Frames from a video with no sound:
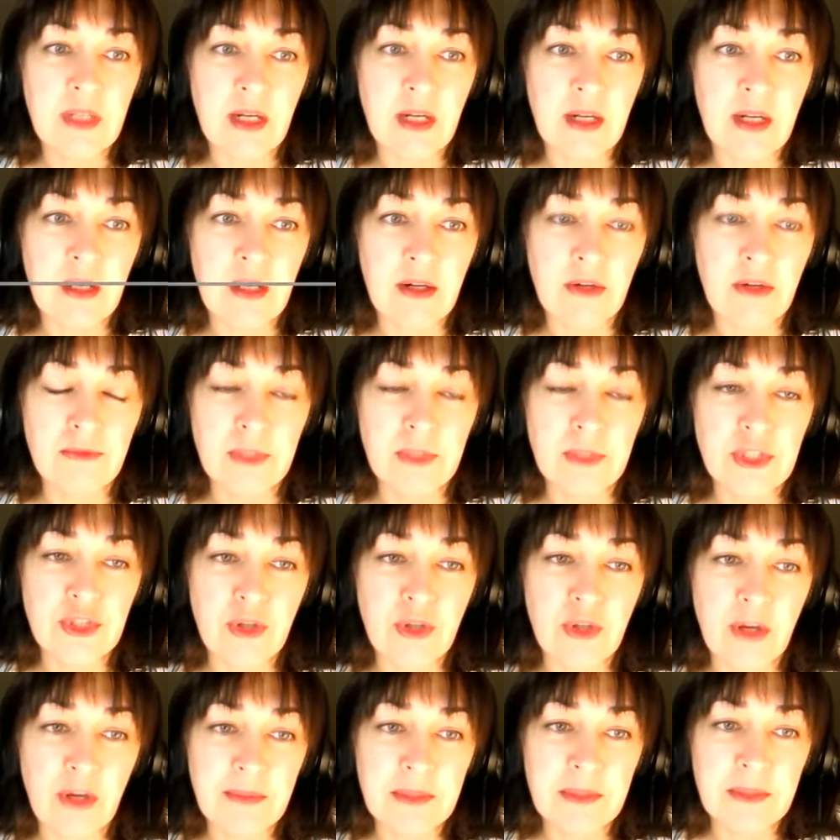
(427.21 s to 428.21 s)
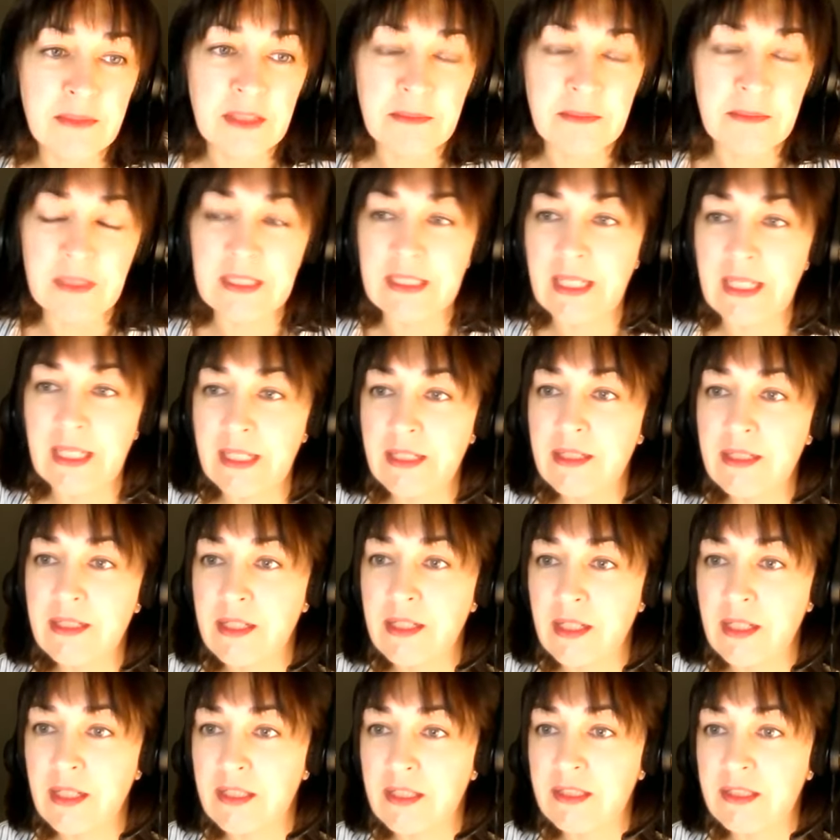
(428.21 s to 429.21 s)
of which complement mediated
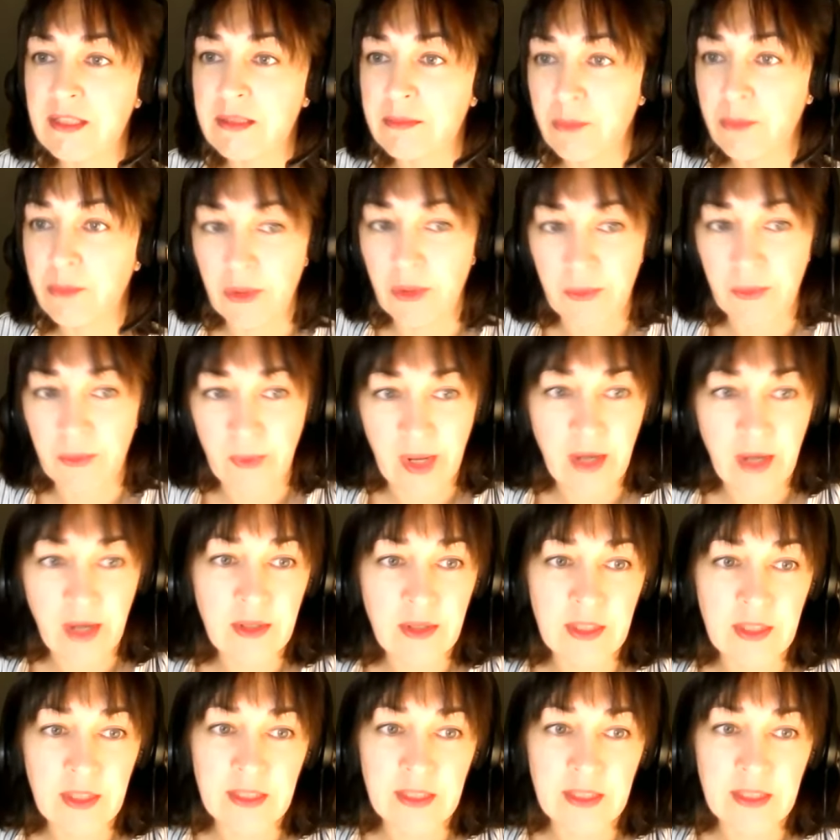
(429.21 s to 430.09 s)
is more rare,